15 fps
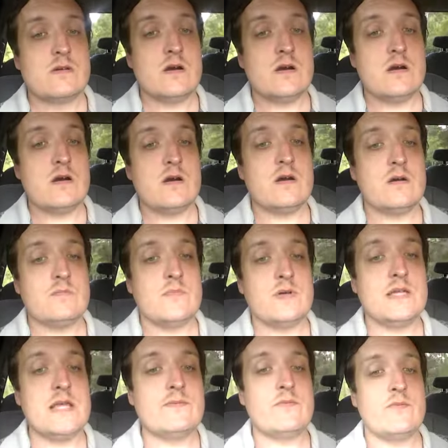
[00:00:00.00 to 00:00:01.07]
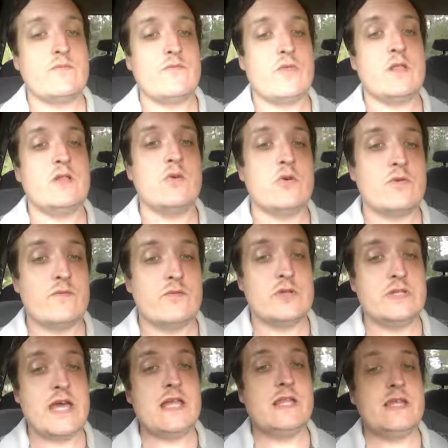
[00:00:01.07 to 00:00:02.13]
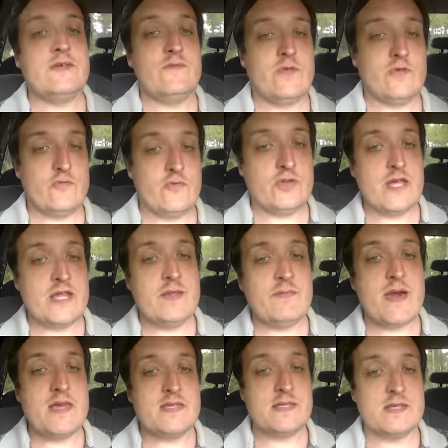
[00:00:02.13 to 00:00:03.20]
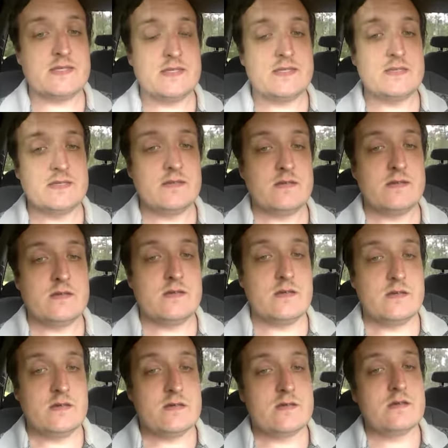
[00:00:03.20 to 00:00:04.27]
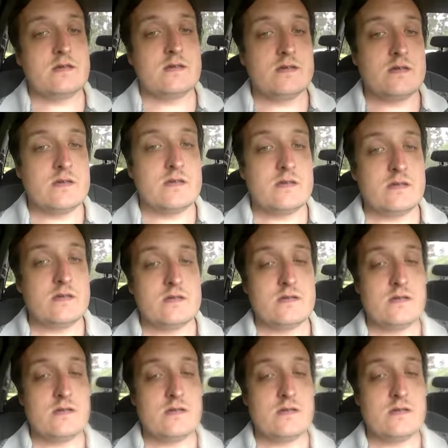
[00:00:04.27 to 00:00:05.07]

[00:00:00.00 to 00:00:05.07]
um, live for the Lord for daily, for a daily basis. Yeah. And if you